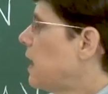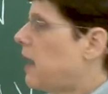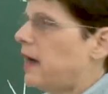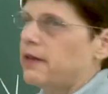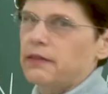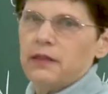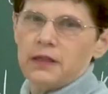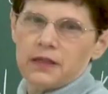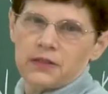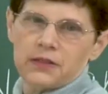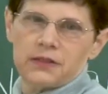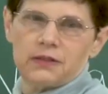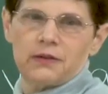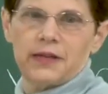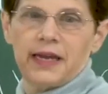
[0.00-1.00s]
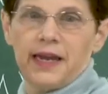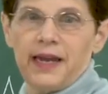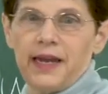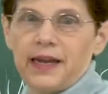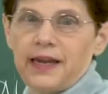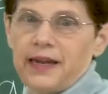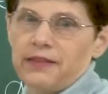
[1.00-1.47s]
I think it looks
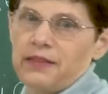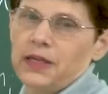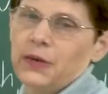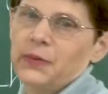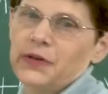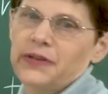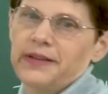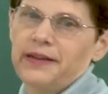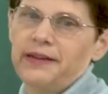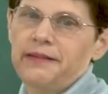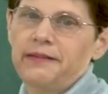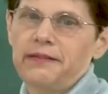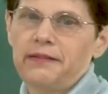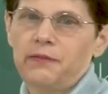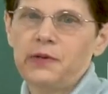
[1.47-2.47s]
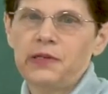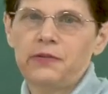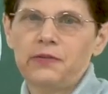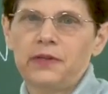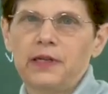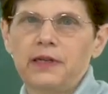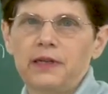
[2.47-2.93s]
okay. I think we're done. What do you
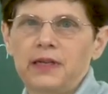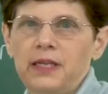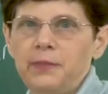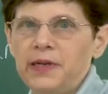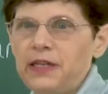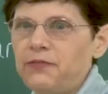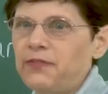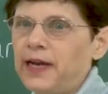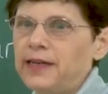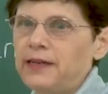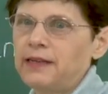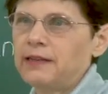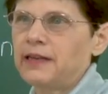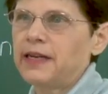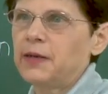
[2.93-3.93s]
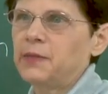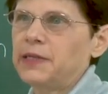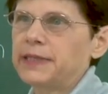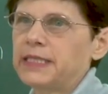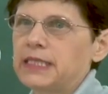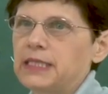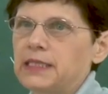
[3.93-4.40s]
think? Anybody find anything I
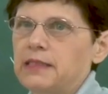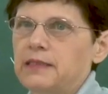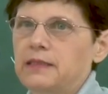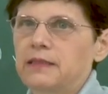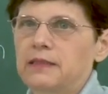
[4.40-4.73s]
missed?